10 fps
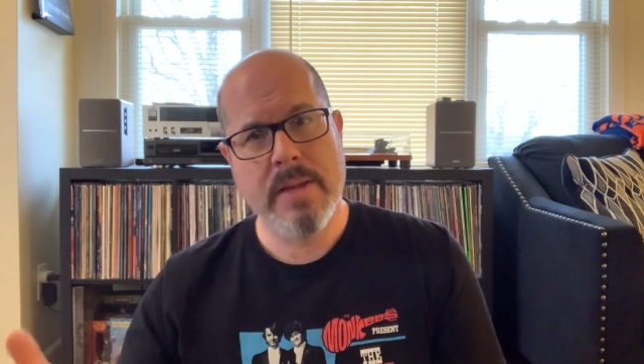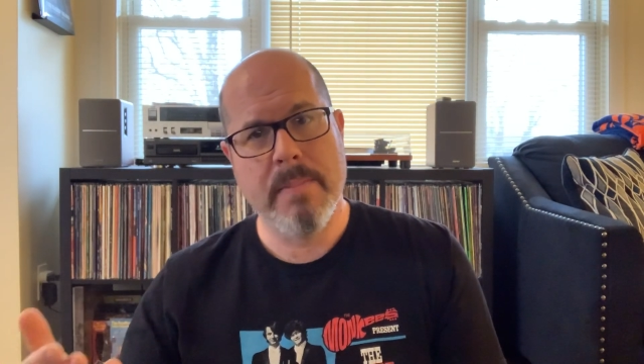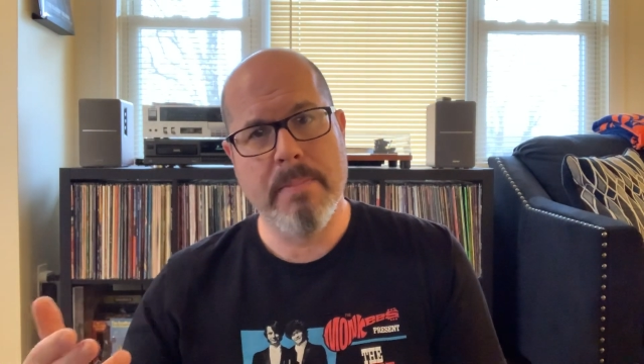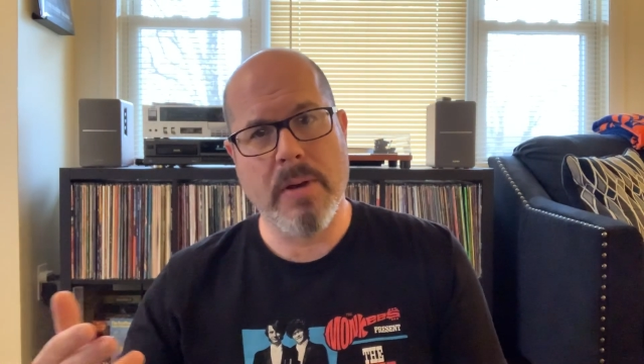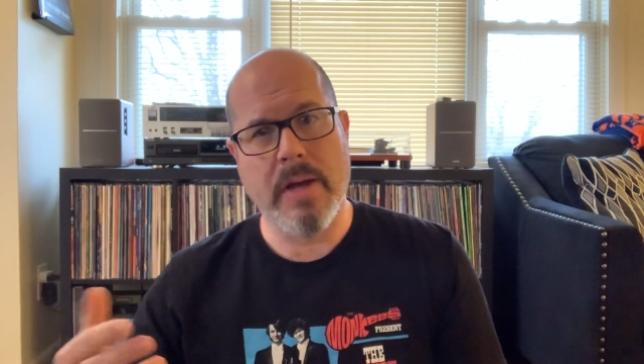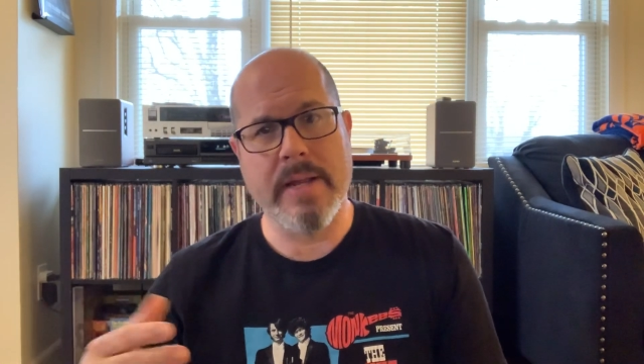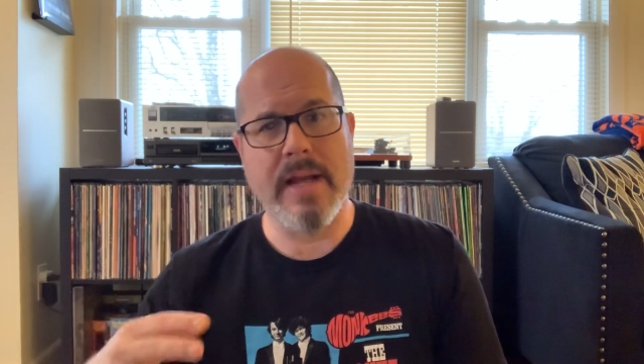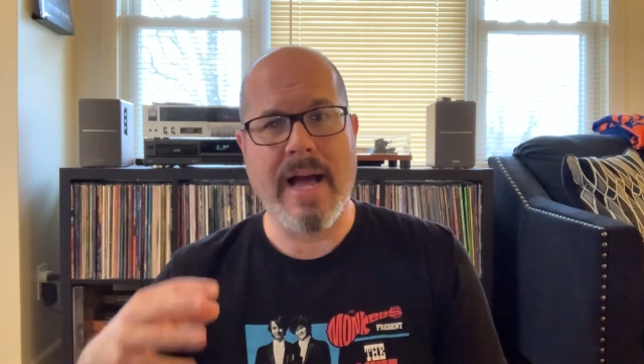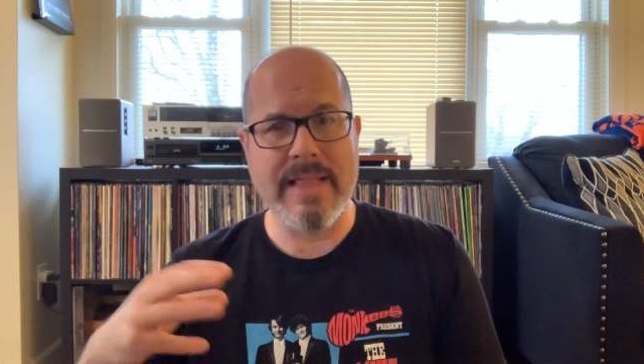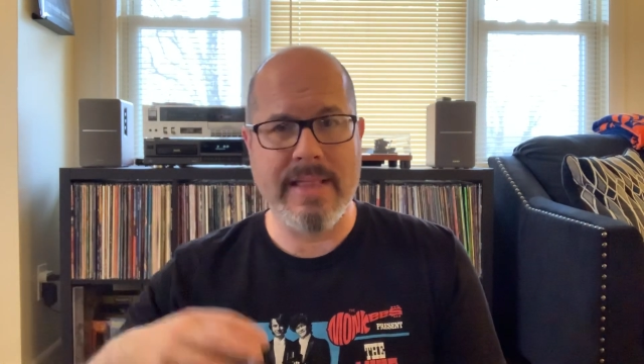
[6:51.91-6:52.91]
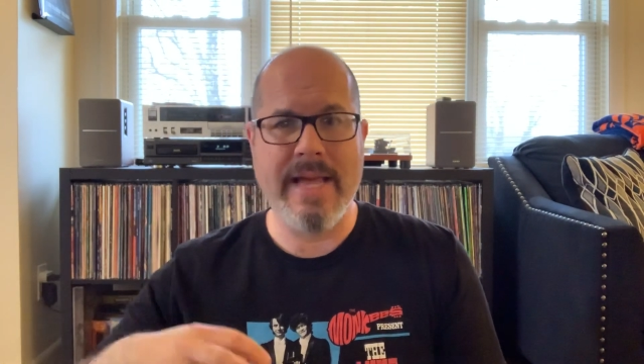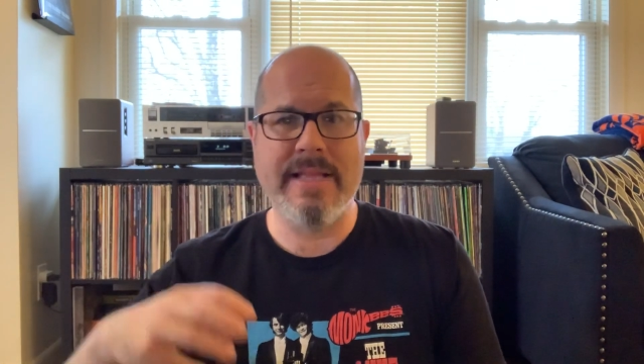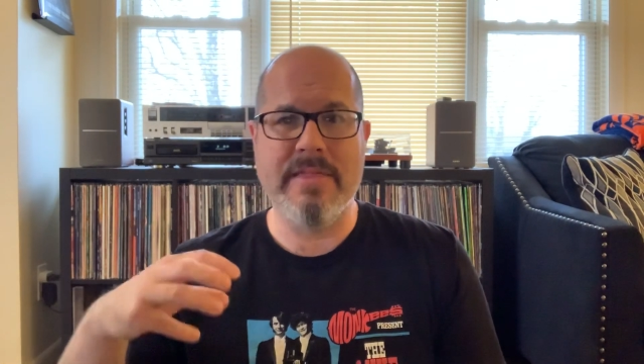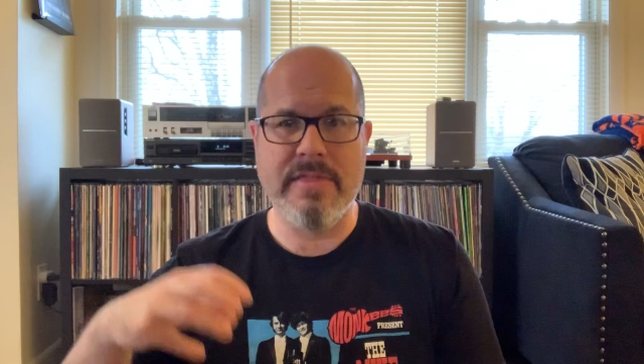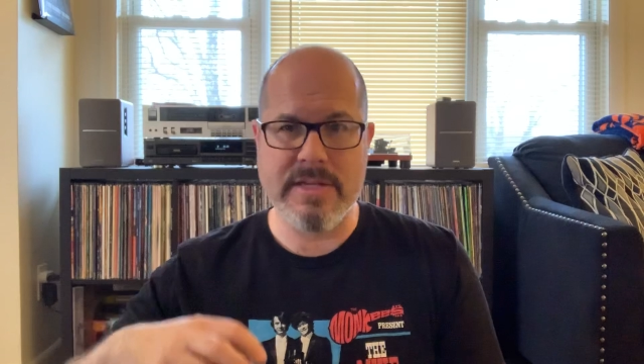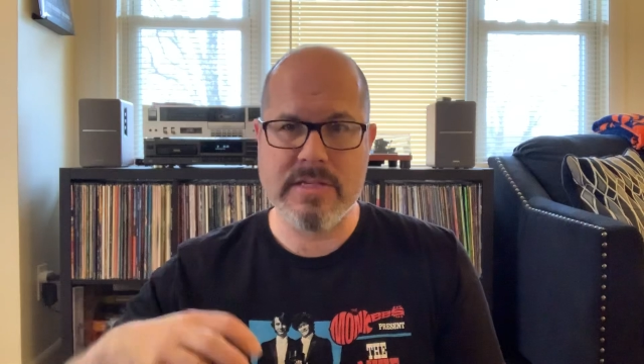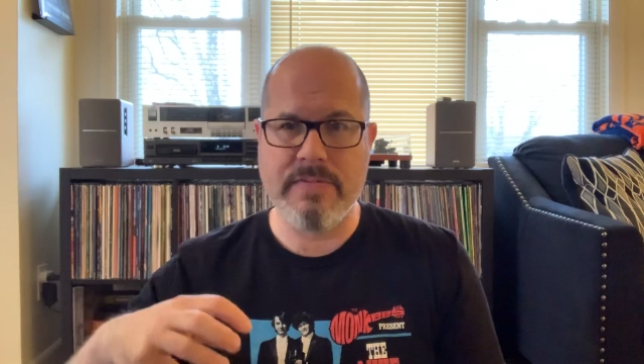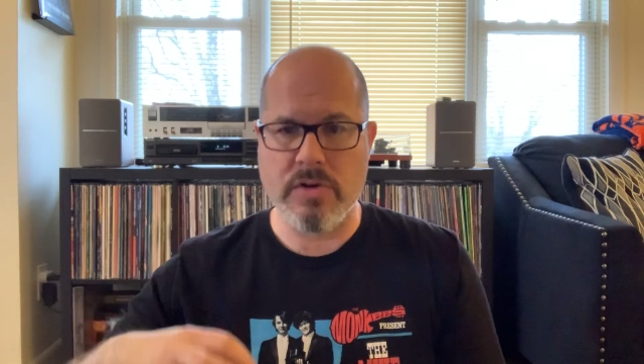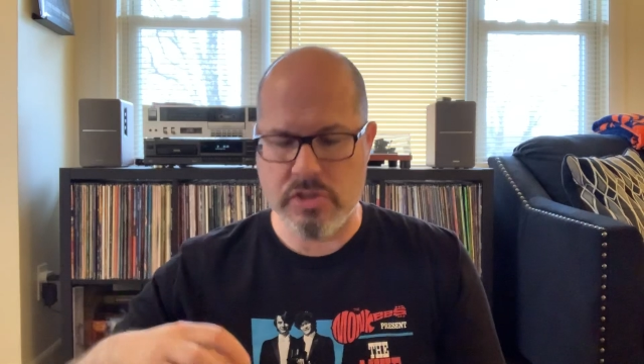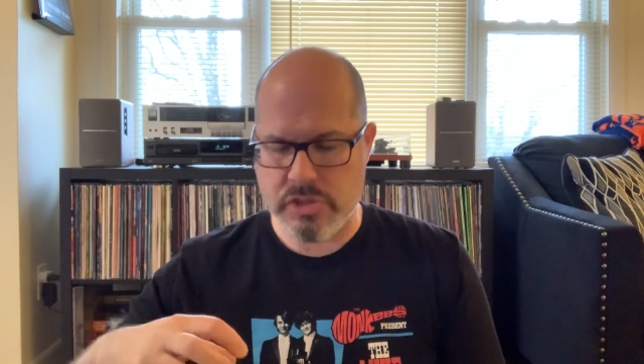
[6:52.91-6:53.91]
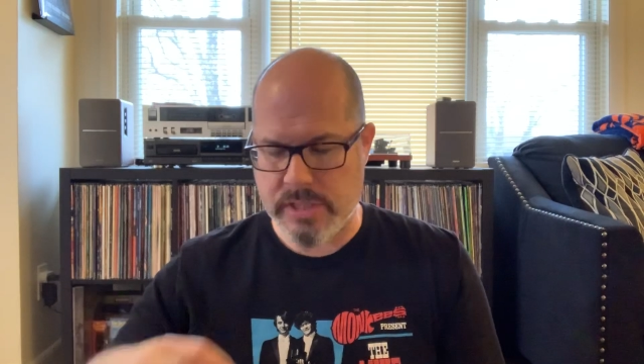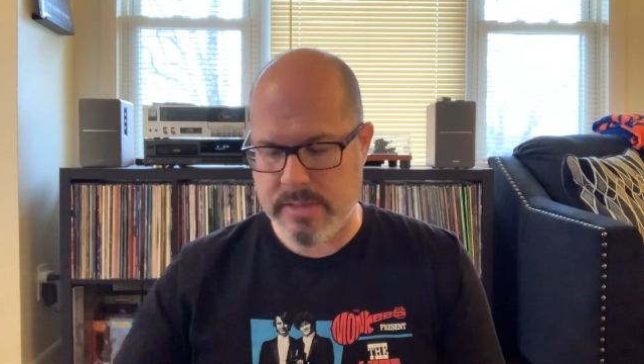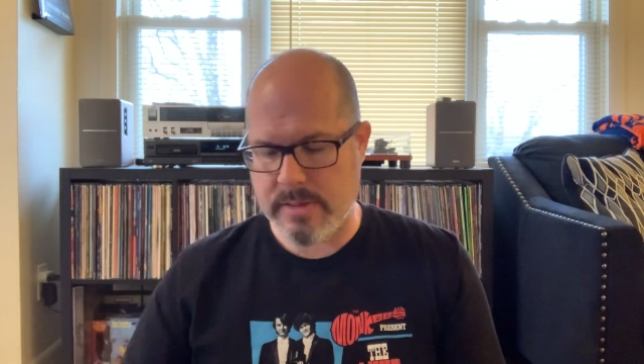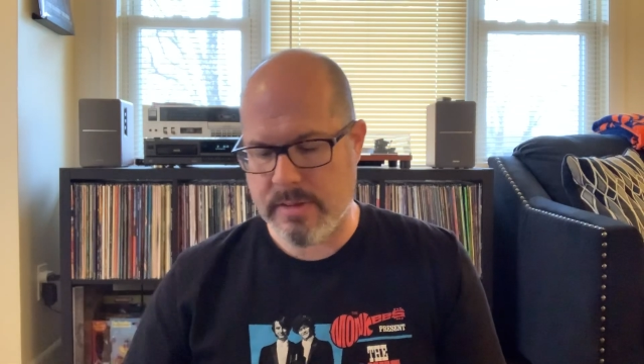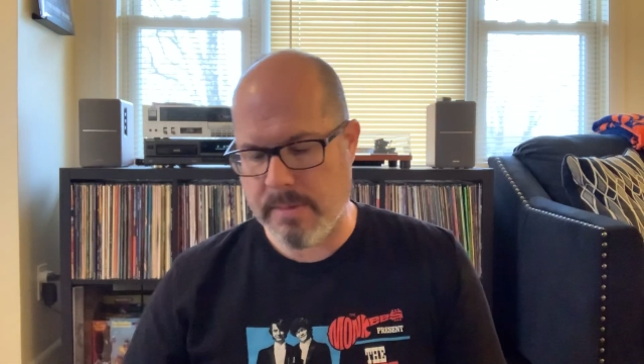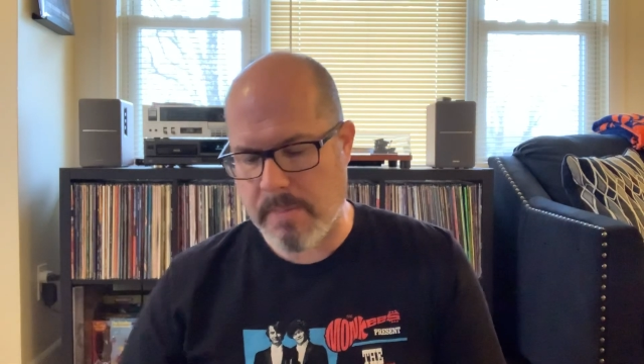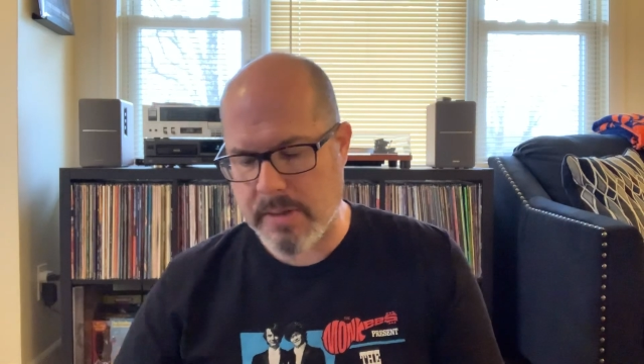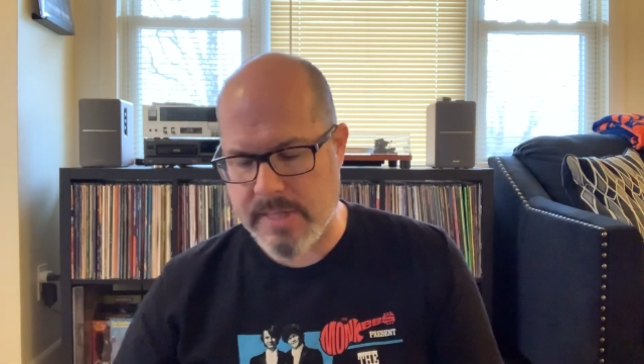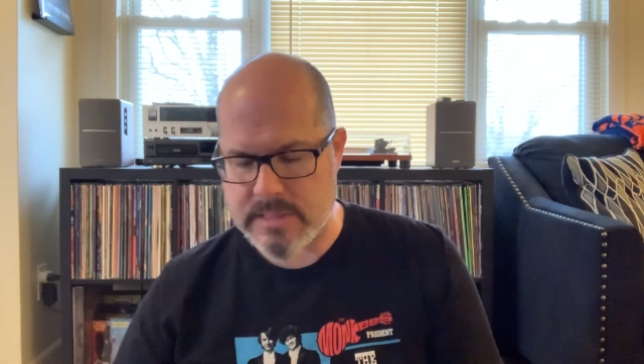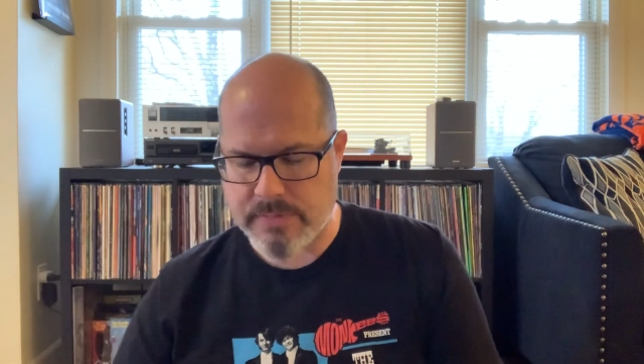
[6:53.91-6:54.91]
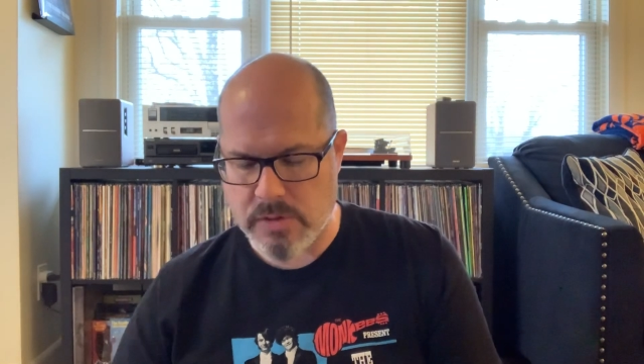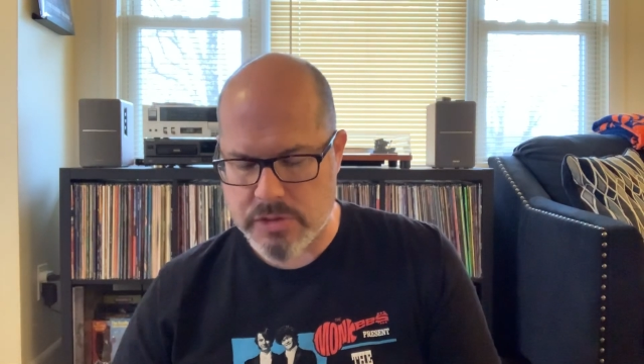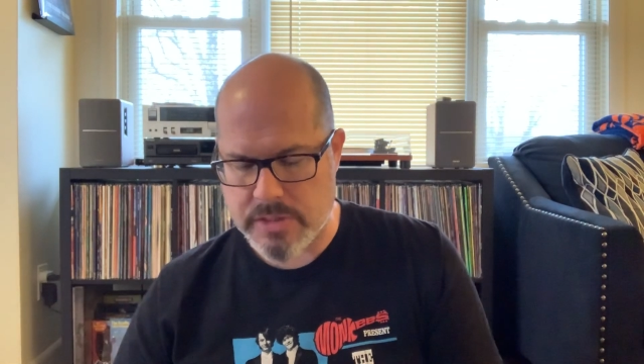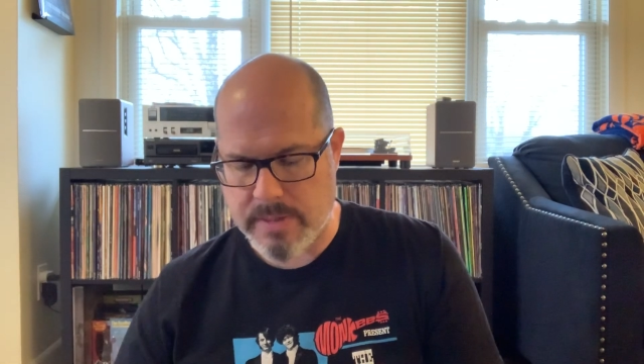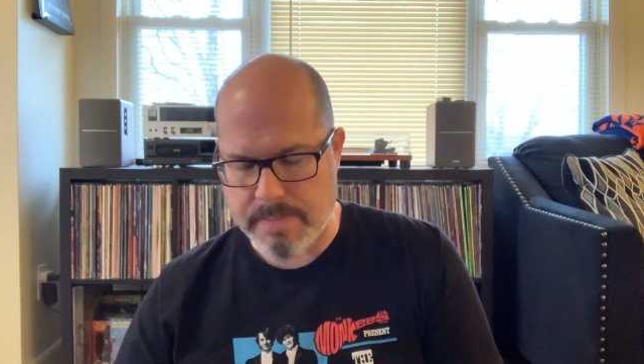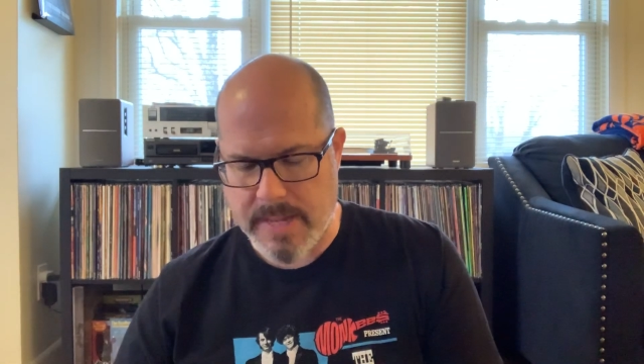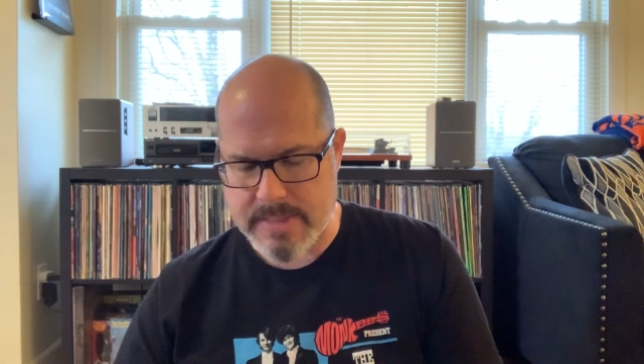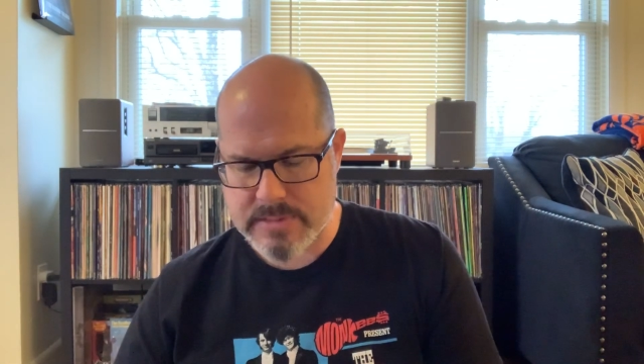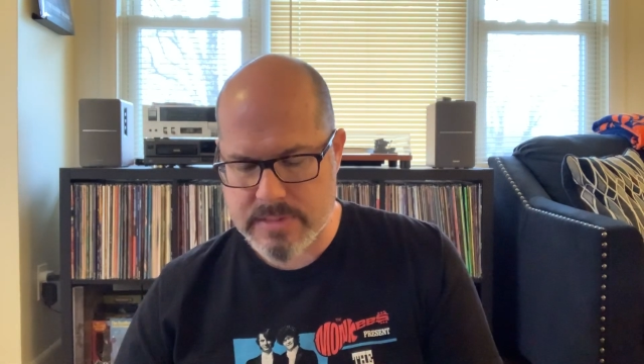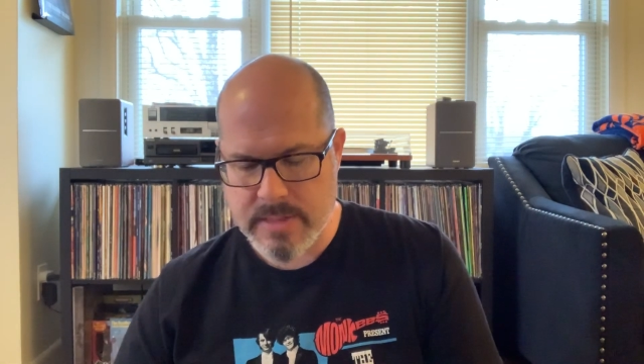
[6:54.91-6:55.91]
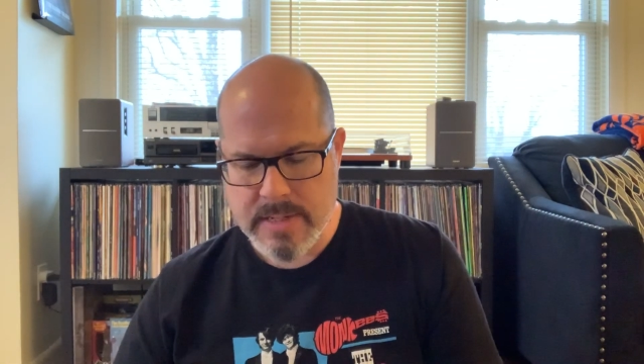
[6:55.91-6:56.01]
But I like this version, the Monkees version, the best.